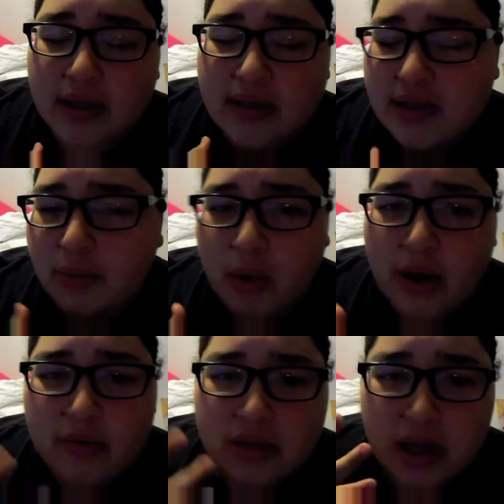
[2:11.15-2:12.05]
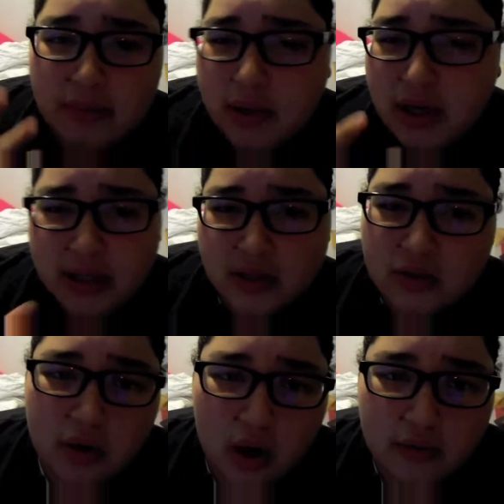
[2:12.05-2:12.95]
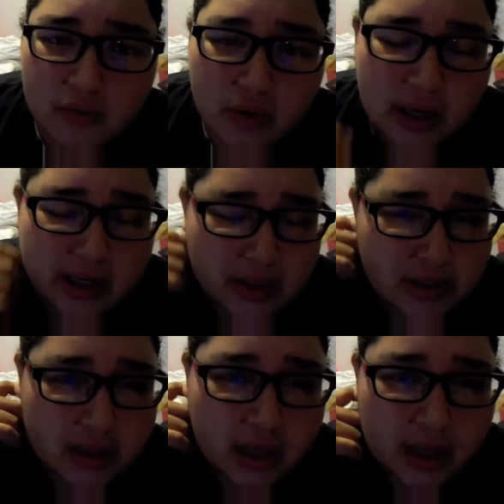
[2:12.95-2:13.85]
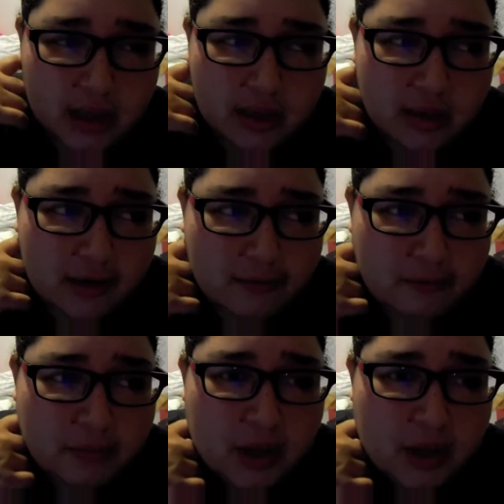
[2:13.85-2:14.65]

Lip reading: in some way I'm connected to all of you guys, and